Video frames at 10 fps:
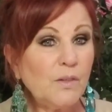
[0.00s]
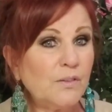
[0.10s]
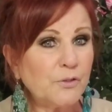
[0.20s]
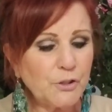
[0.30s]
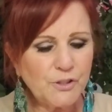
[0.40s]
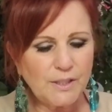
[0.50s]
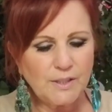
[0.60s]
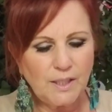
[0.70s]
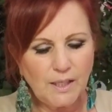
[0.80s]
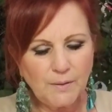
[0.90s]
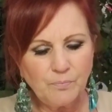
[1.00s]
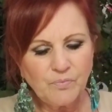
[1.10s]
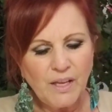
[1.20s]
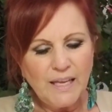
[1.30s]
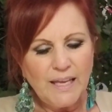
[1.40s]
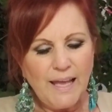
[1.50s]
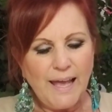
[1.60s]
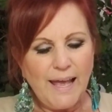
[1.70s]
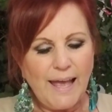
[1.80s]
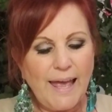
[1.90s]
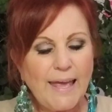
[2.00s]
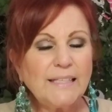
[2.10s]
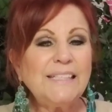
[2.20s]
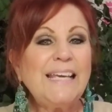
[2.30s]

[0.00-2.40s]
Verse 16, and